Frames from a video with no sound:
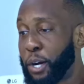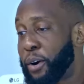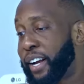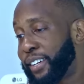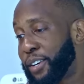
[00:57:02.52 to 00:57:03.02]
All
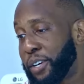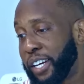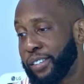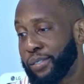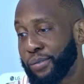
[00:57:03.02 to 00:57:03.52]
right.
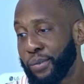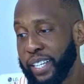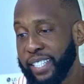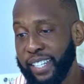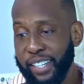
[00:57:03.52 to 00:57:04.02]

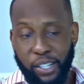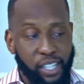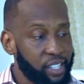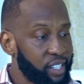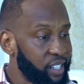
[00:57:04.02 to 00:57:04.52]
Where's Nini
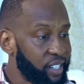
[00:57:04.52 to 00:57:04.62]
on?